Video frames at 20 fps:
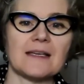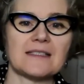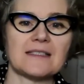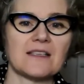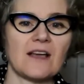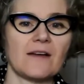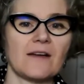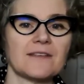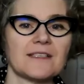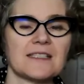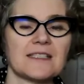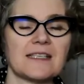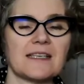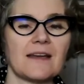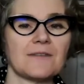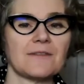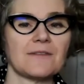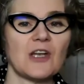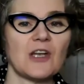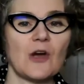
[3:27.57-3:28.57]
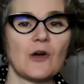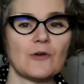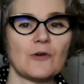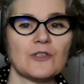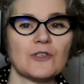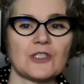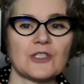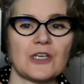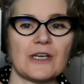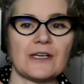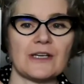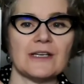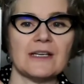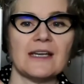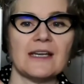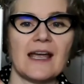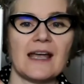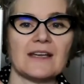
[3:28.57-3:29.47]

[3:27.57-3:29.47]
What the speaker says: is obviously of an ocean,